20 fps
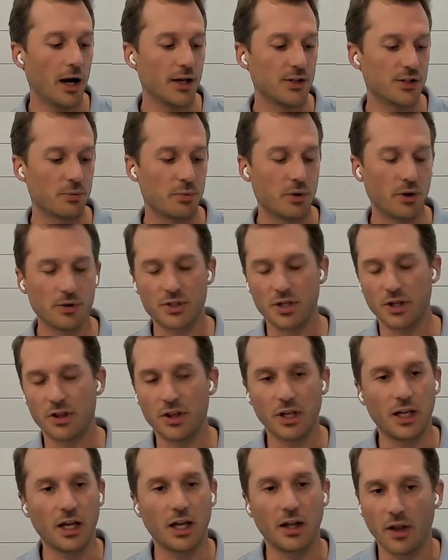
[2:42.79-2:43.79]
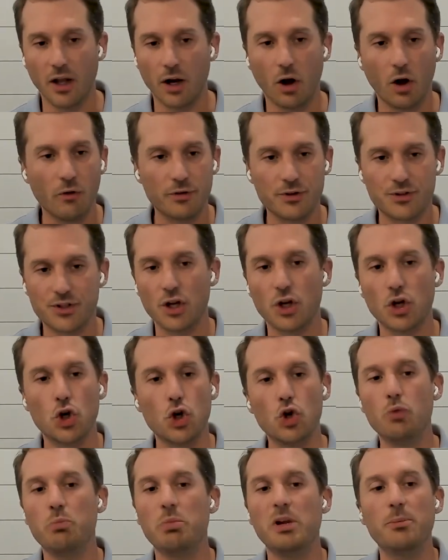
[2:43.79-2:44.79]
as opposed to thinking that all of a
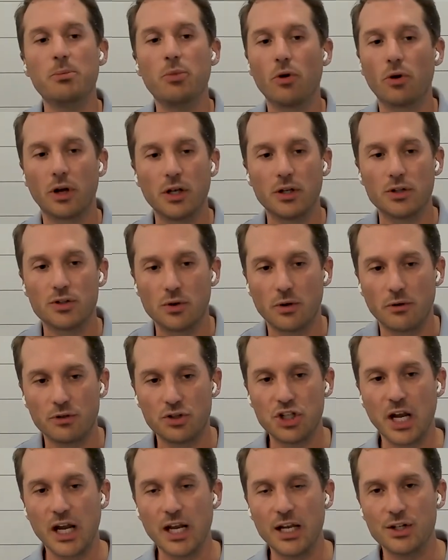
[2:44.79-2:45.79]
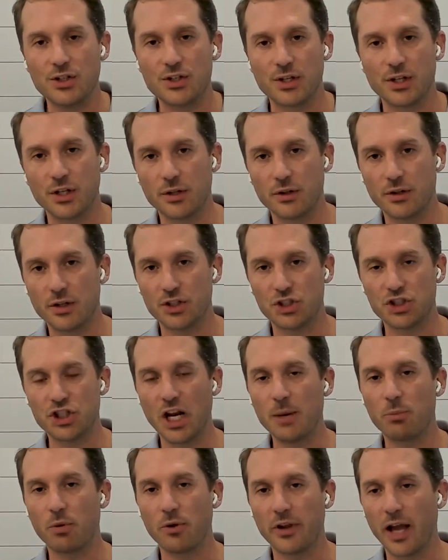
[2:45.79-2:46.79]
sudden new people can sort of change the the
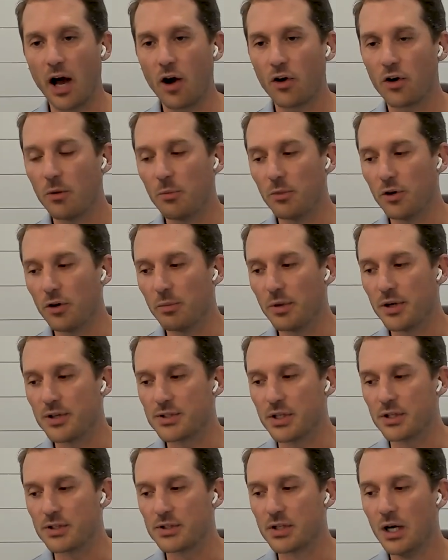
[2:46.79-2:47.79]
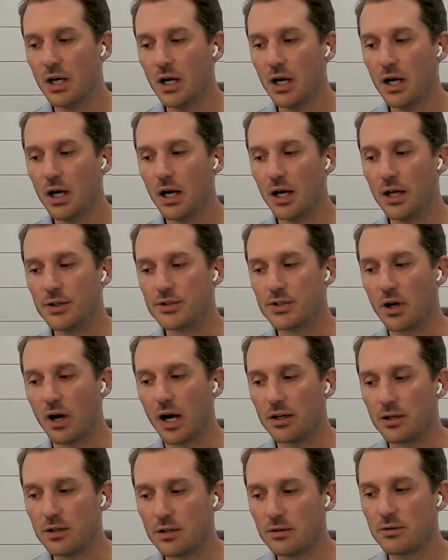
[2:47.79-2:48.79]
shape or the outcome of your business. And so
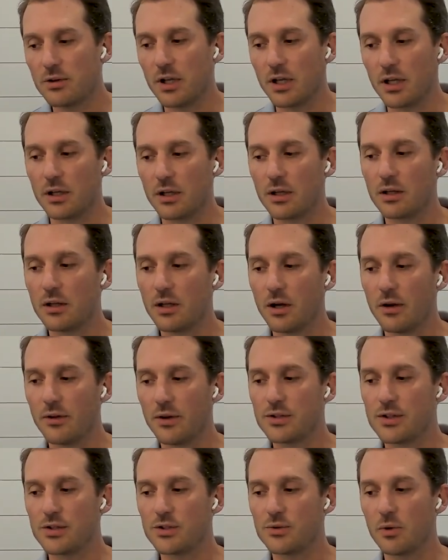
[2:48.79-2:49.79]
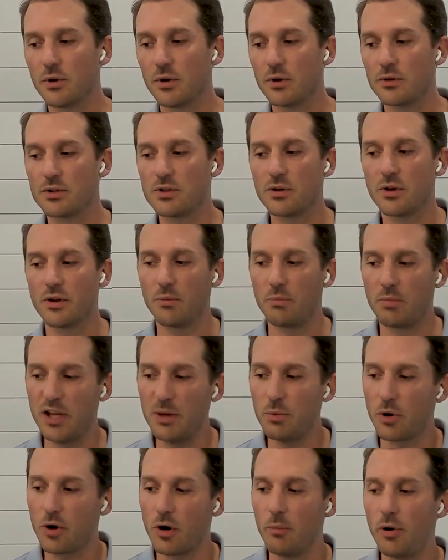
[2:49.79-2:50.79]
I do think, you know, this is where sort of the
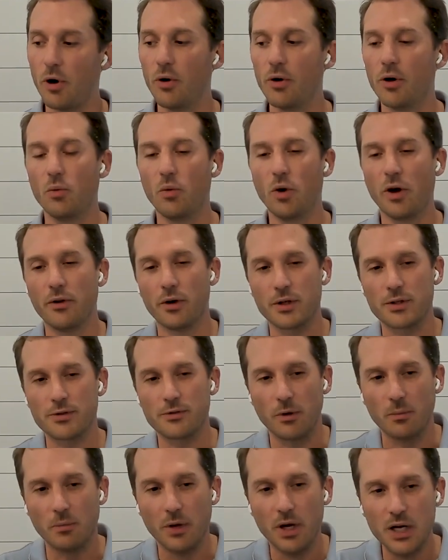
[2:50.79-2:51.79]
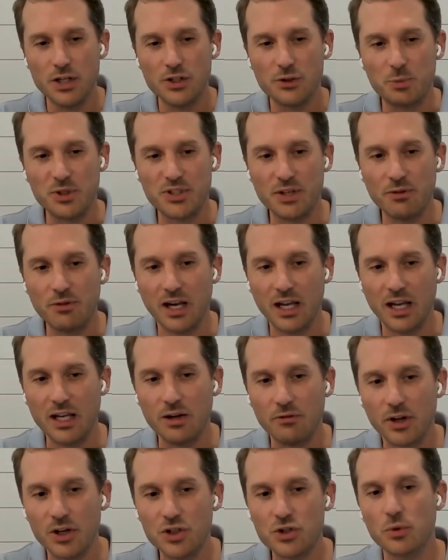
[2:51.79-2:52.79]
people component, whether it's from specific
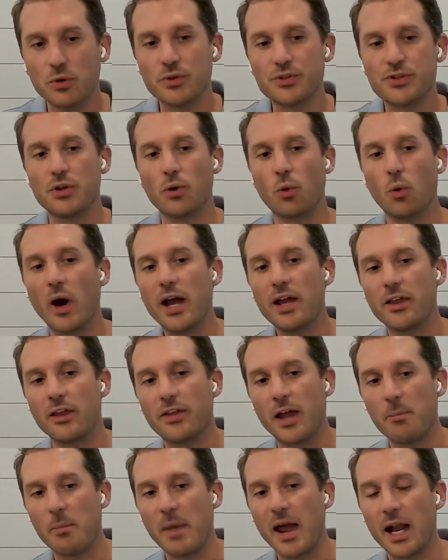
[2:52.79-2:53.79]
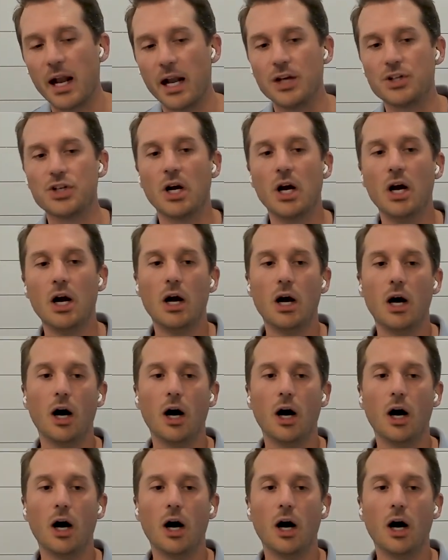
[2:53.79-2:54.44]
individuals and the way that they manage,